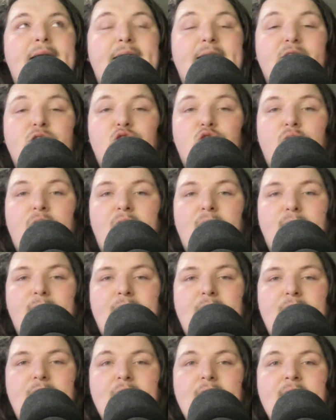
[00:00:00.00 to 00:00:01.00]
and Trae
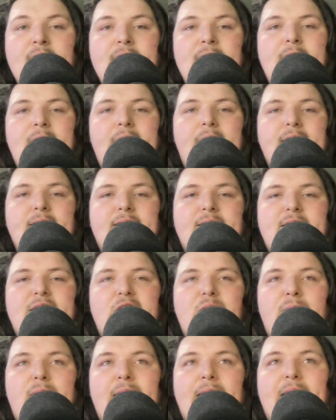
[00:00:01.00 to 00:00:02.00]
Mann and
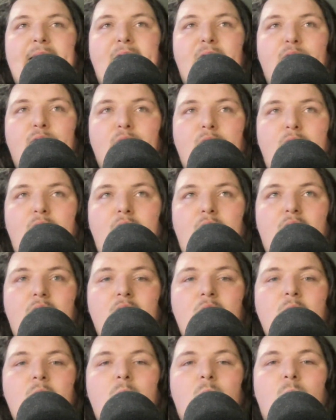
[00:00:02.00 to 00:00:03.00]
see what I got
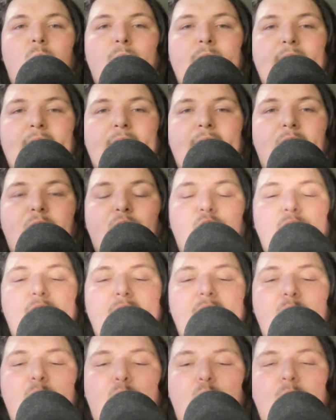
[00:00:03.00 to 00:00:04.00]
wrong, what I got
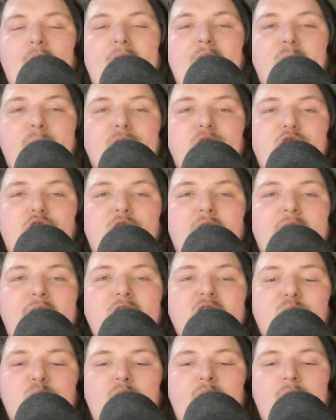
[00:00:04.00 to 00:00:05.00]
right, what I would
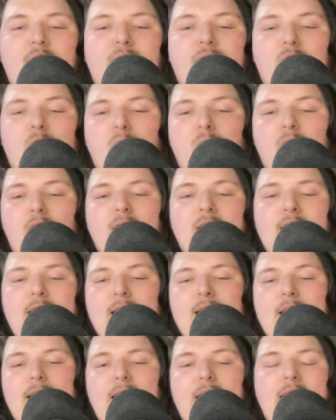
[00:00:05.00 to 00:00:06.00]
change moving forward,
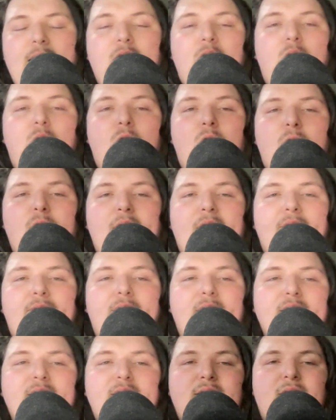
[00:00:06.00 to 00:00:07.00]
and all
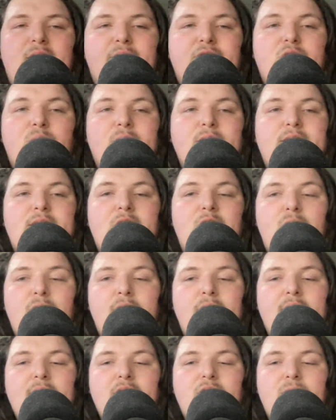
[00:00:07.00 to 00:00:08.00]
that fun stuff. So
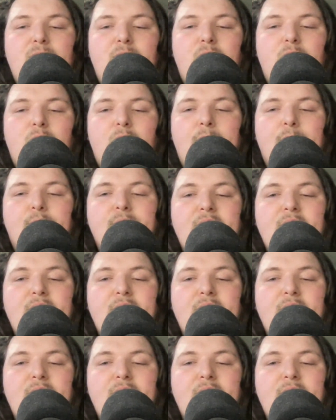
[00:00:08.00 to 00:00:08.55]
until then, tomorrow,